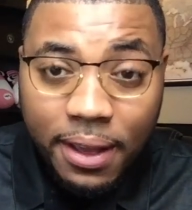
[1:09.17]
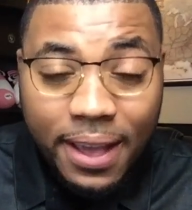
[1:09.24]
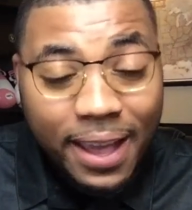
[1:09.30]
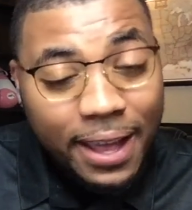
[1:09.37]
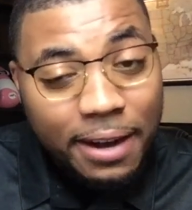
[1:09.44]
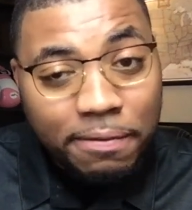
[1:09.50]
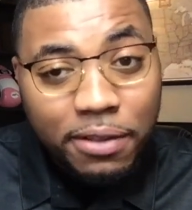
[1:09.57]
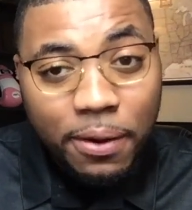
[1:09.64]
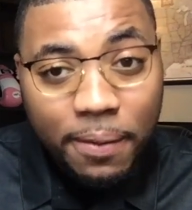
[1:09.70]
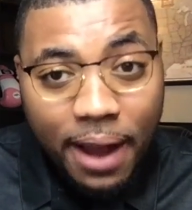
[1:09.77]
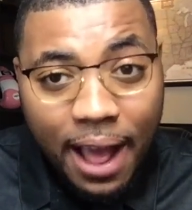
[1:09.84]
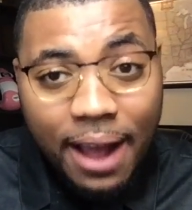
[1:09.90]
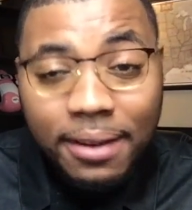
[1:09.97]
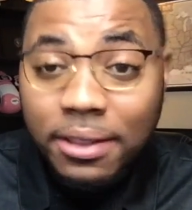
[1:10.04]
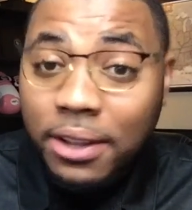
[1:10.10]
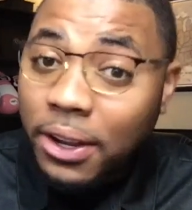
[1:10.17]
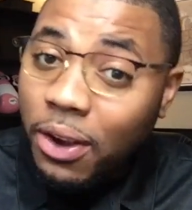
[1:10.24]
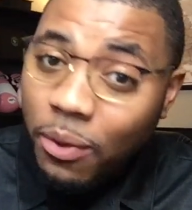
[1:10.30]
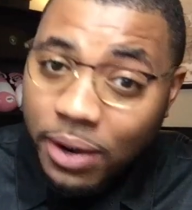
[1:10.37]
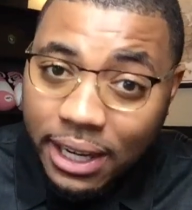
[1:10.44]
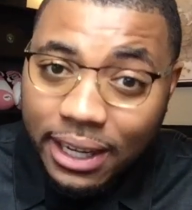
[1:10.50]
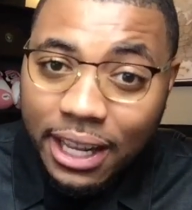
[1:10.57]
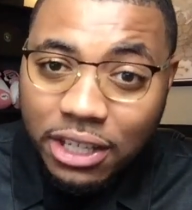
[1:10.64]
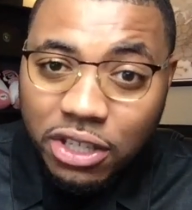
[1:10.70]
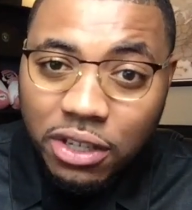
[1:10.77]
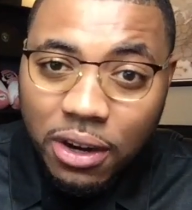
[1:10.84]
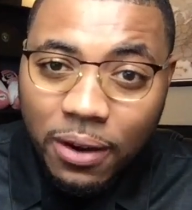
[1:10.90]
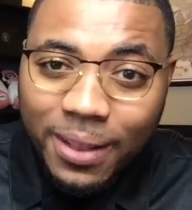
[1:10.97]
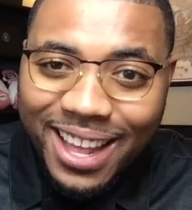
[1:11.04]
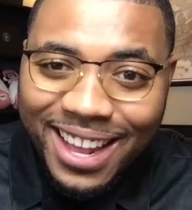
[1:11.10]
And if they're not, they're going to let you
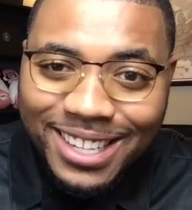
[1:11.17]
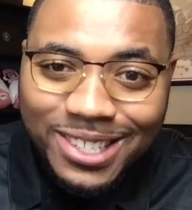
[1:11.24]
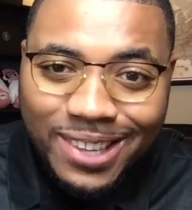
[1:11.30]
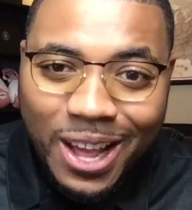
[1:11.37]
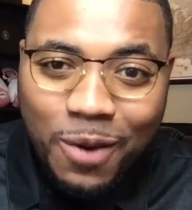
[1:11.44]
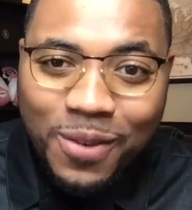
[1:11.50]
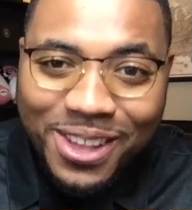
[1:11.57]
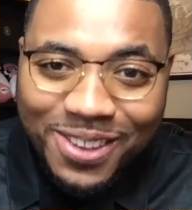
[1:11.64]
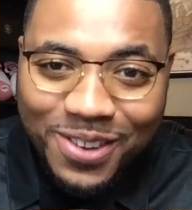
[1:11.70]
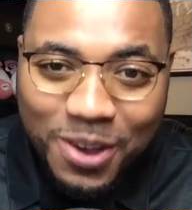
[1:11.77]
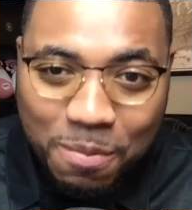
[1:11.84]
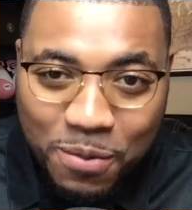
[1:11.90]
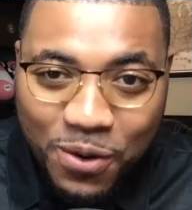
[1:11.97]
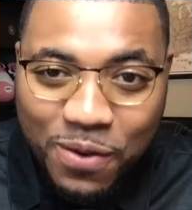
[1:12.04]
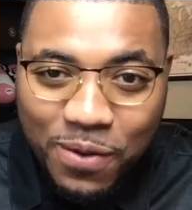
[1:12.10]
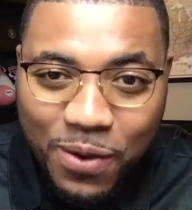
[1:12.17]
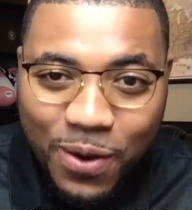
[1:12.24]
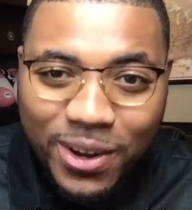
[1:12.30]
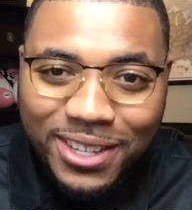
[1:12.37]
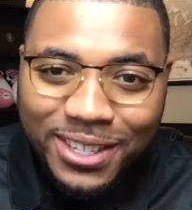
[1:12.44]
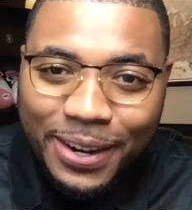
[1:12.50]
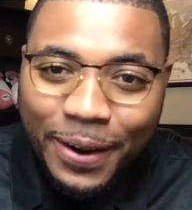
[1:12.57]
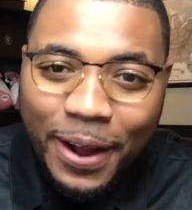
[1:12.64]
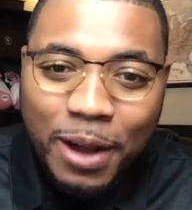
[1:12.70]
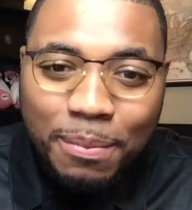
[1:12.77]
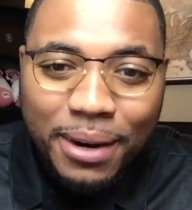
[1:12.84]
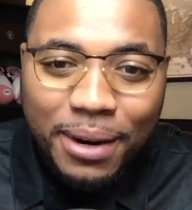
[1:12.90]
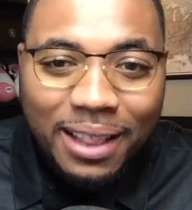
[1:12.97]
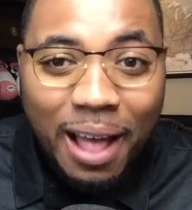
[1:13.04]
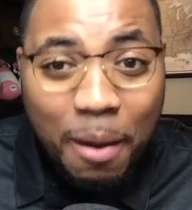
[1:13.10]
know that so that way you can move on and start helping
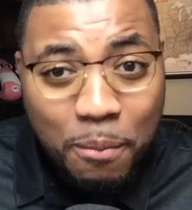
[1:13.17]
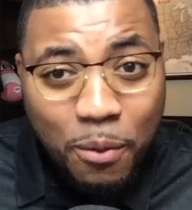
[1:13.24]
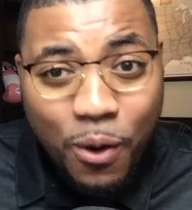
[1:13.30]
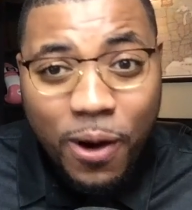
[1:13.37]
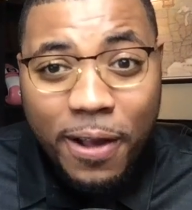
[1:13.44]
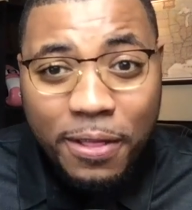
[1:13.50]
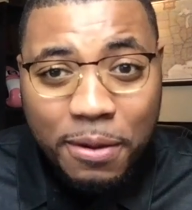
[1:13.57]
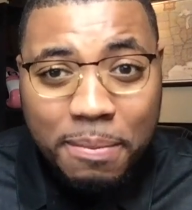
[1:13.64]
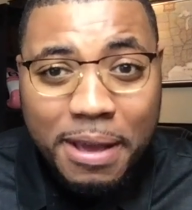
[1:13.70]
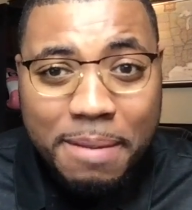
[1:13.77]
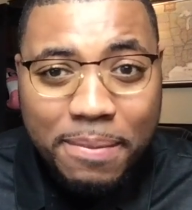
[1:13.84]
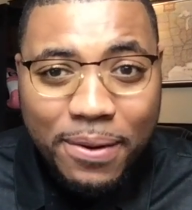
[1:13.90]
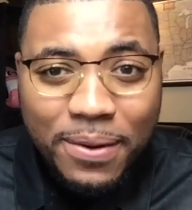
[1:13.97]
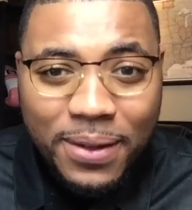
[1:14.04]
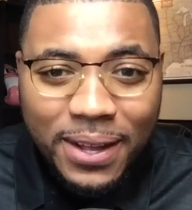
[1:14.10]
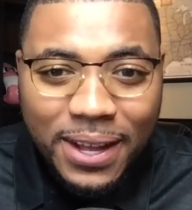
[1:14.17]
a lot more other people.